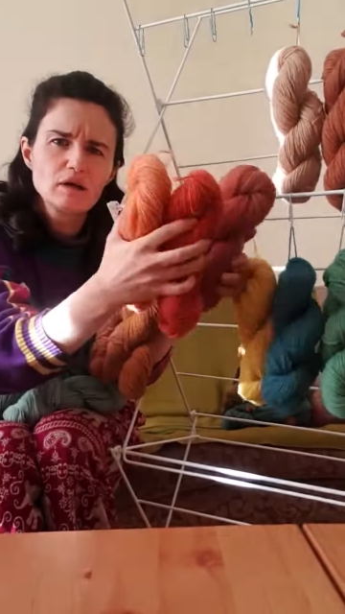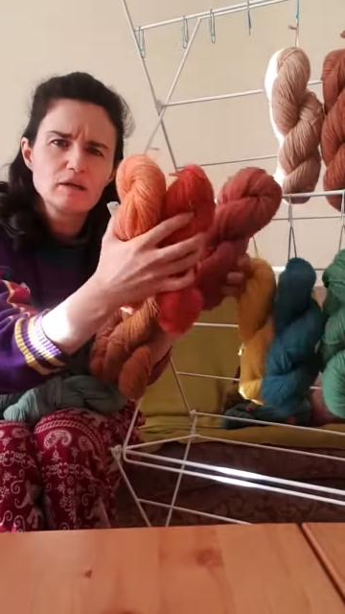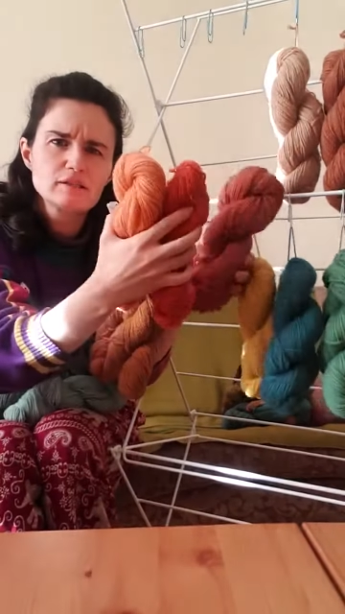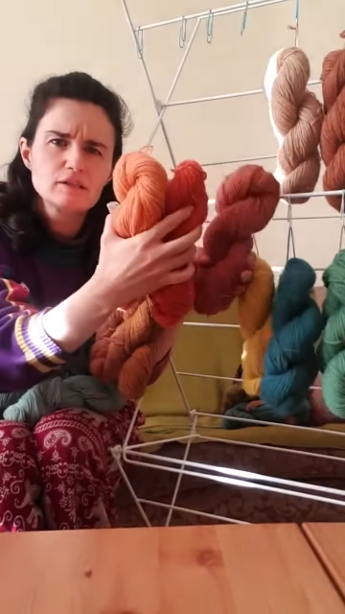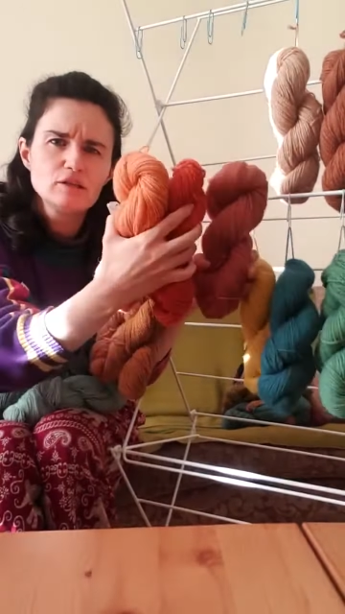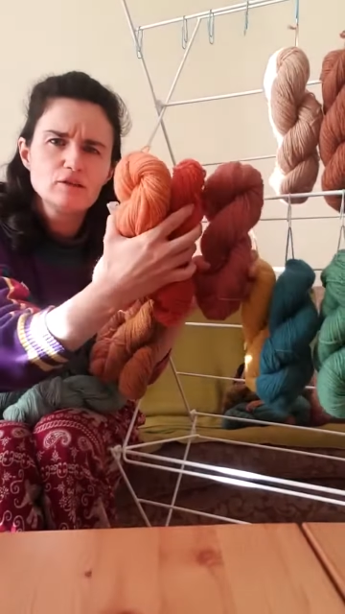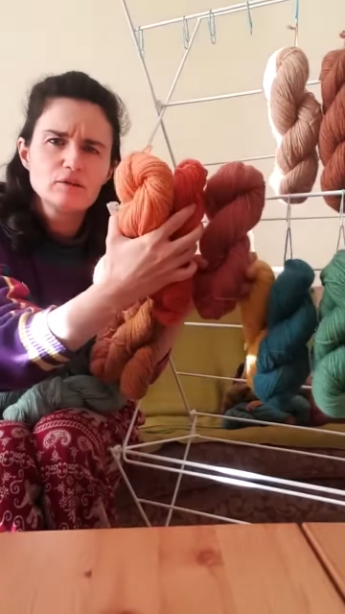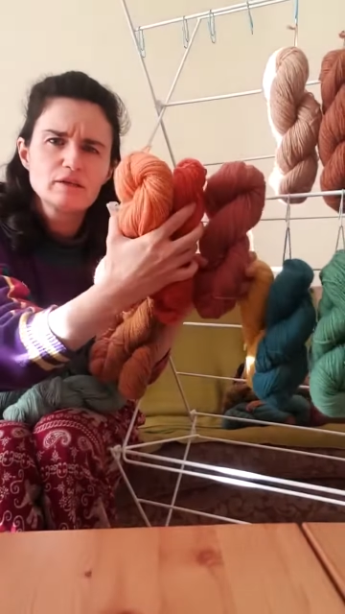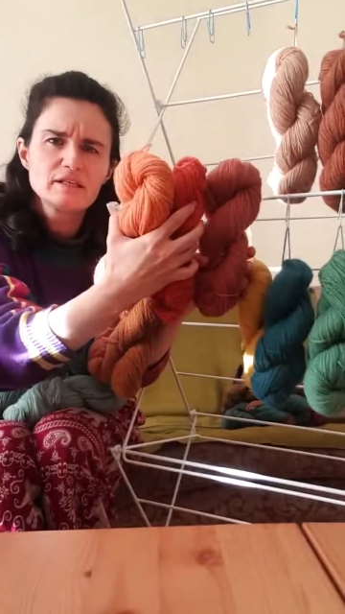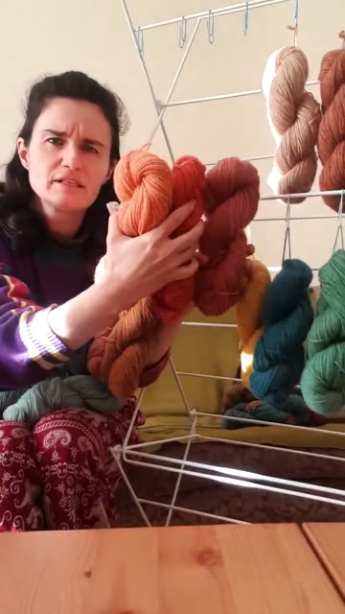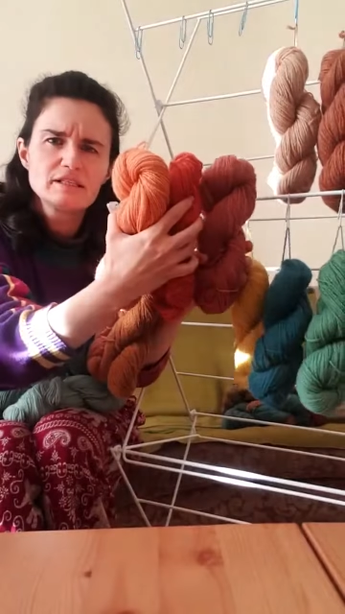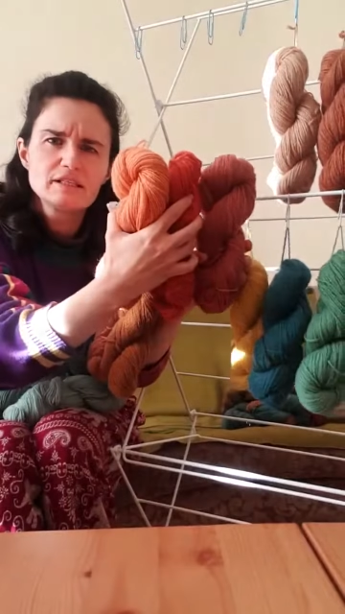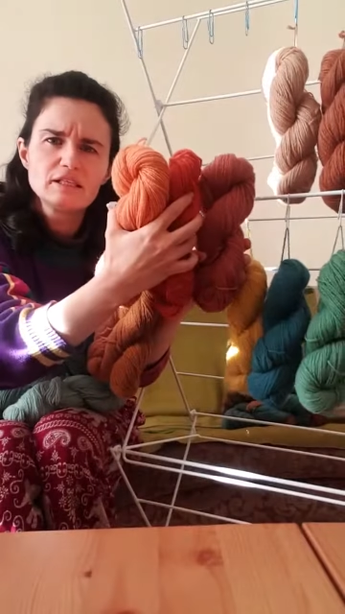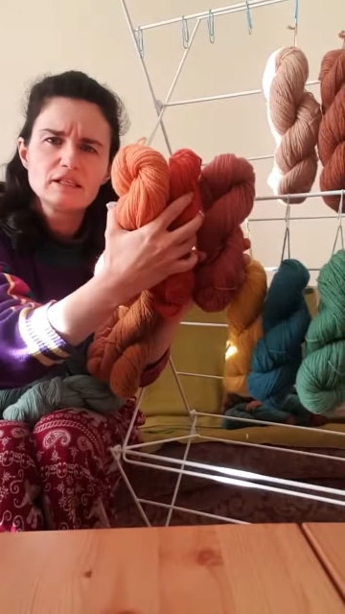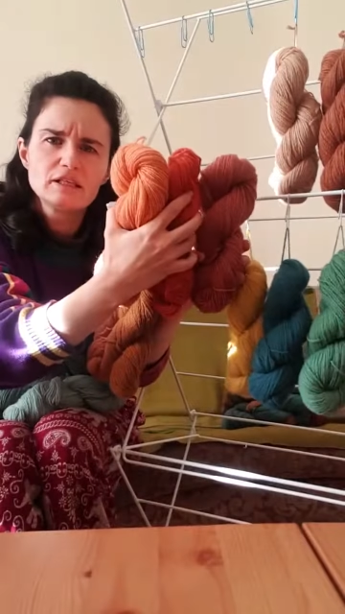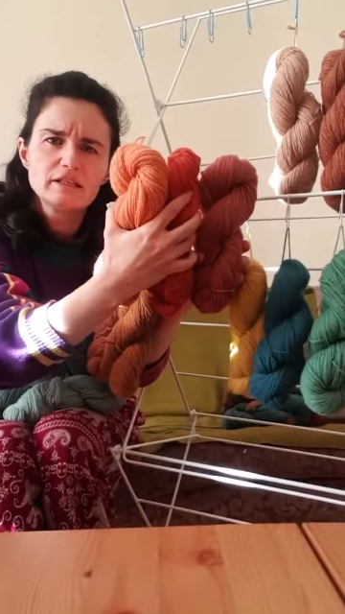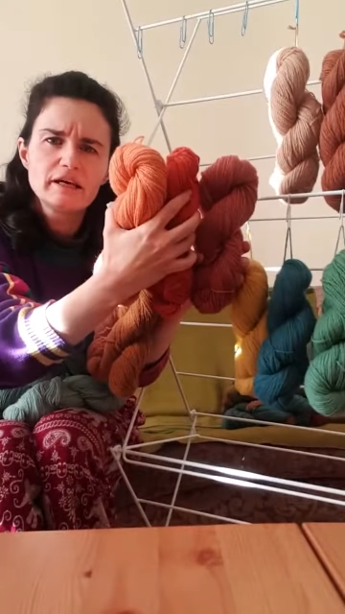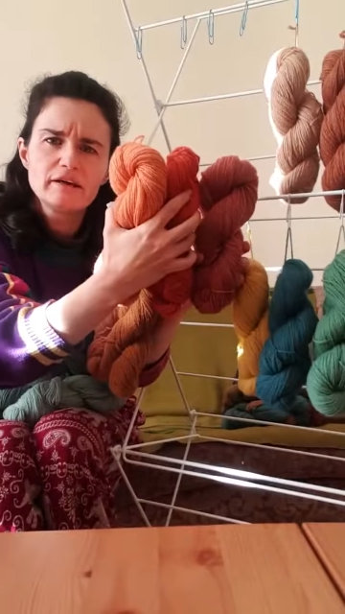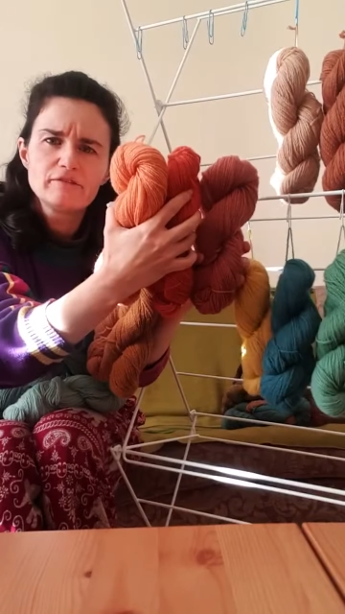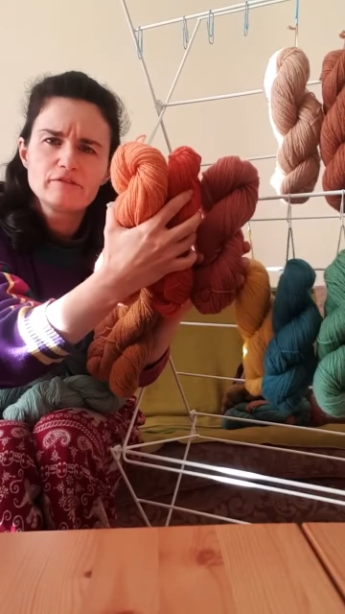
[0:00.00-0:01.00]
so you can see the
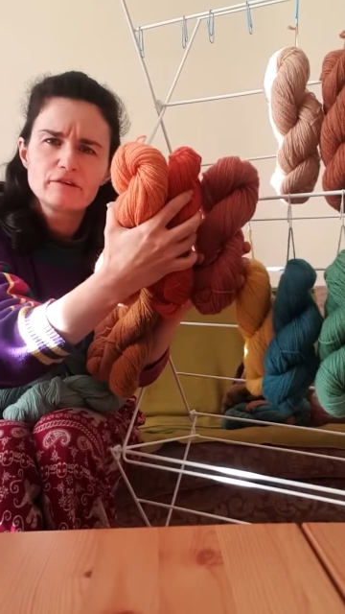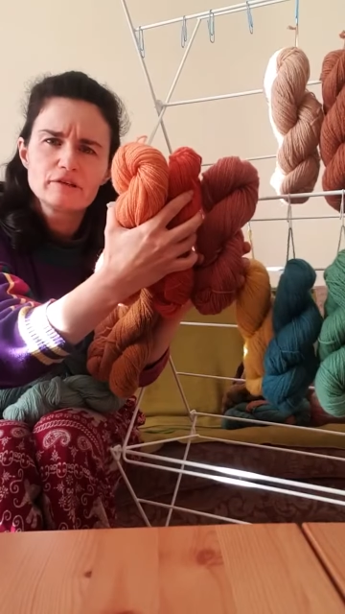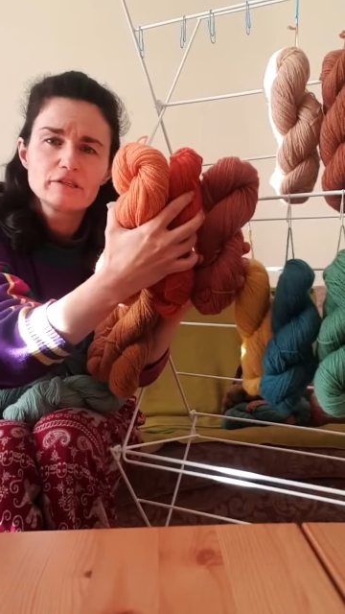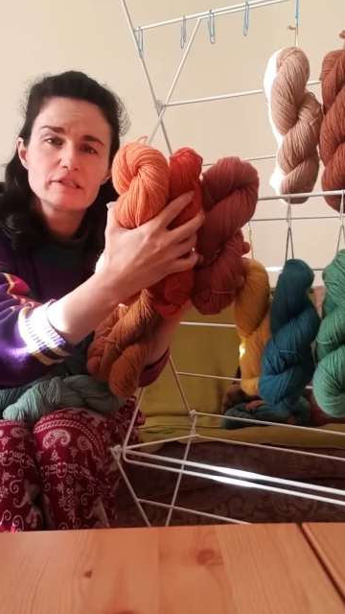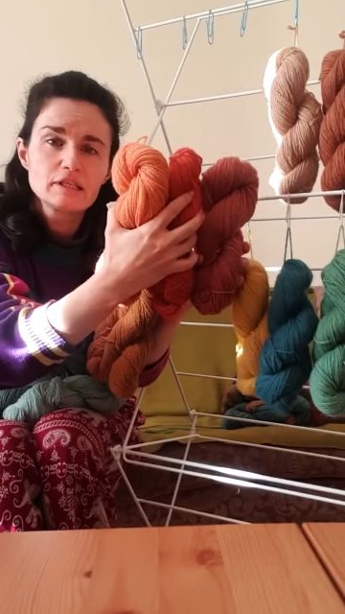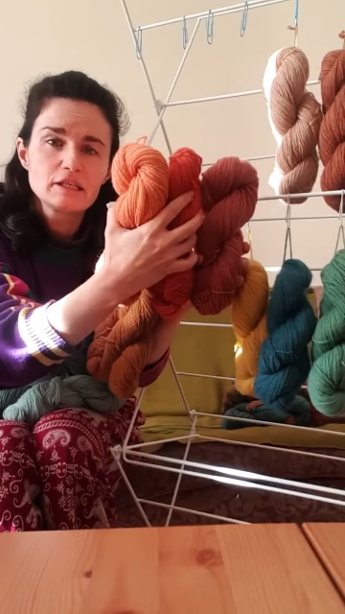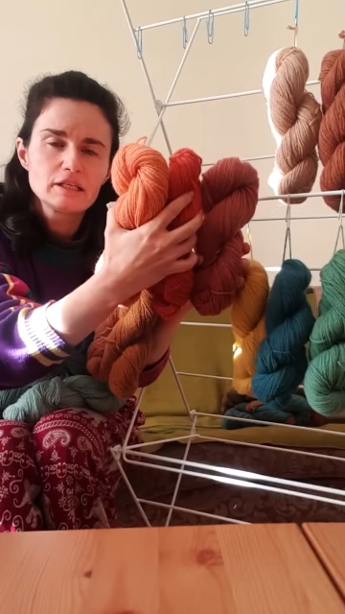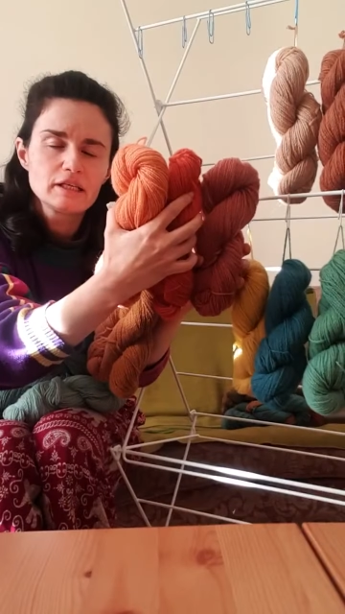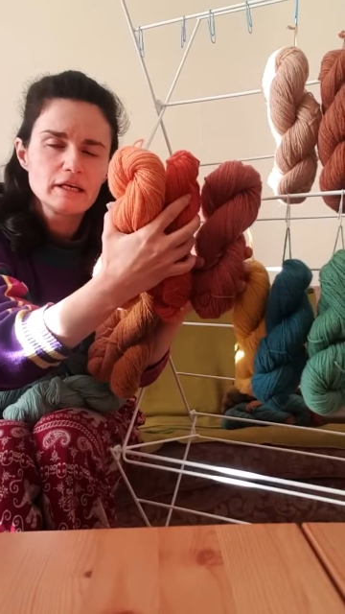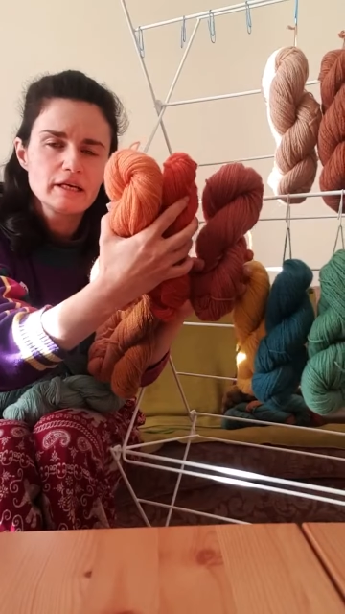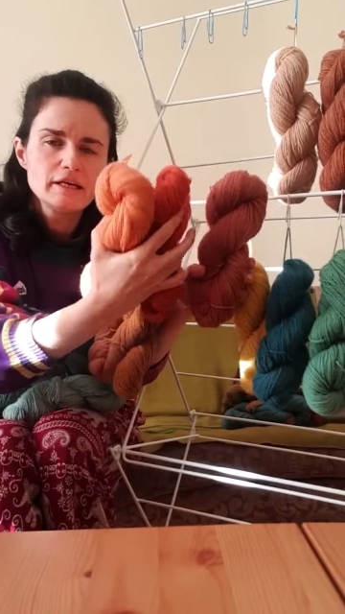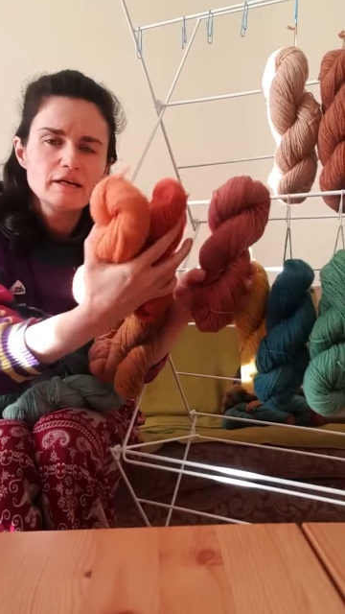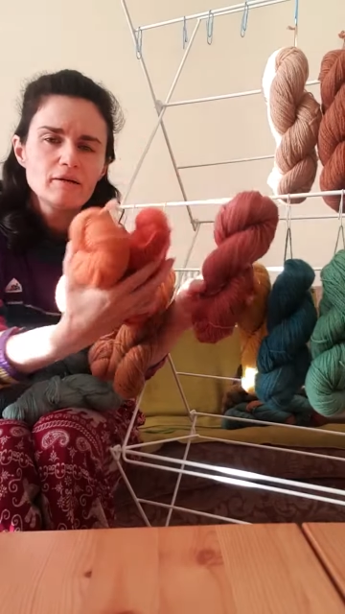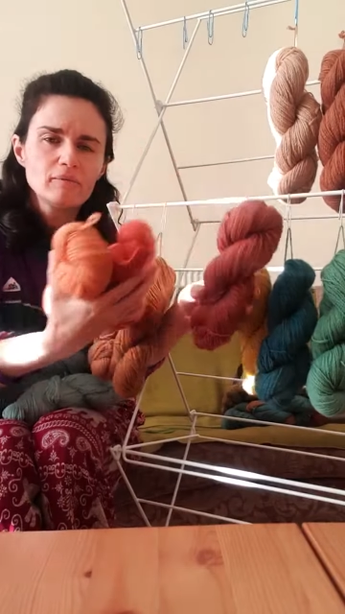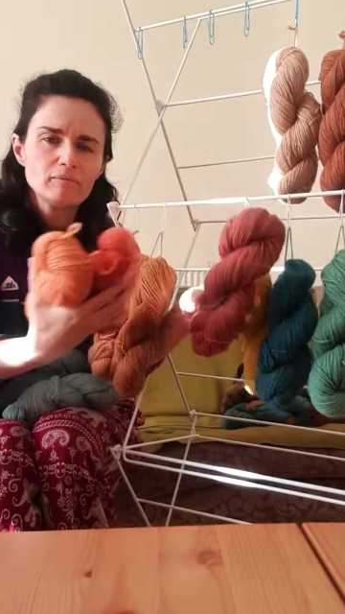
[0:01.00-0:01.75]
diversity.